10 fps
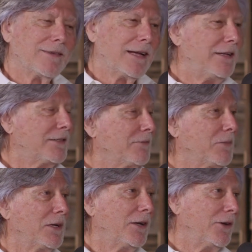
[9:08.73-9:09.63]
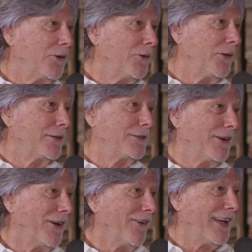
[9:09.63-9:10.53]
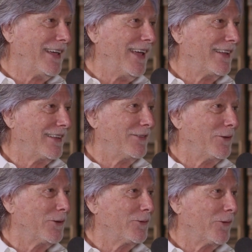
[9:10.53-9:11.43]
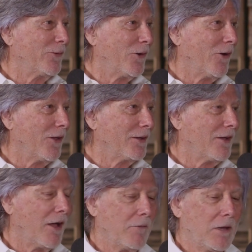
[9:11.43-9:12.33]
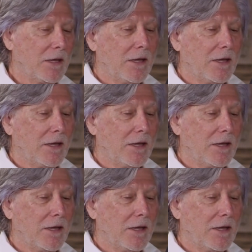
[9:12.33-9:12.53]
I need some money to do this. You know, I can't do this for free all the time.